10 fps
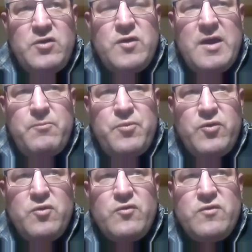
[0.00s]
you can
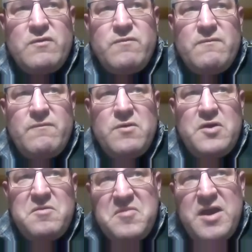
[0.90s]
produce
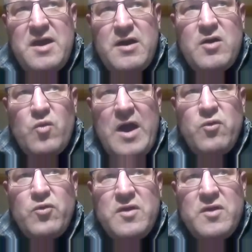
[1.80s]
around